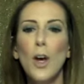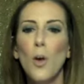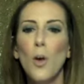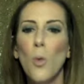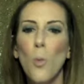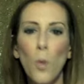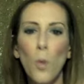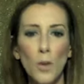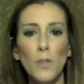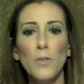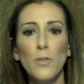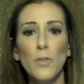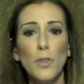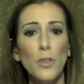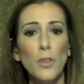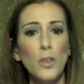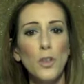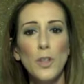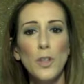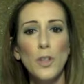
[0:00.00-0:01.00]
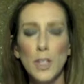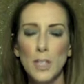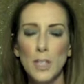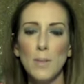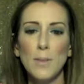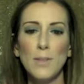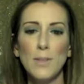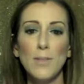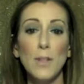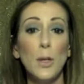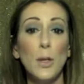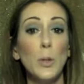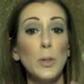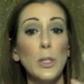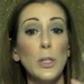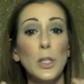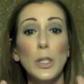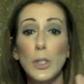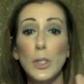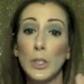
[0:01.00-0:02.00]
wonderful Christmas feel with the
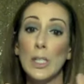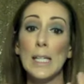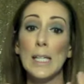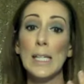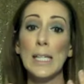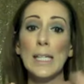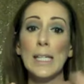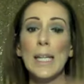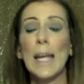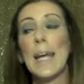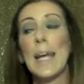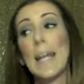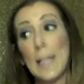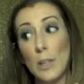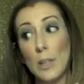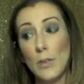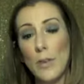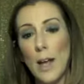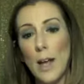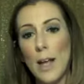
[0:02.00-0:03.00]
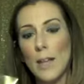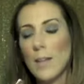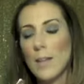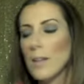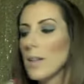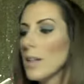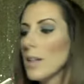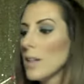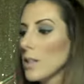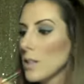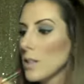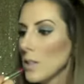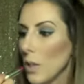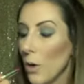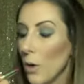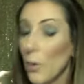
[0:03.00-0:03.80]
green and the red. So.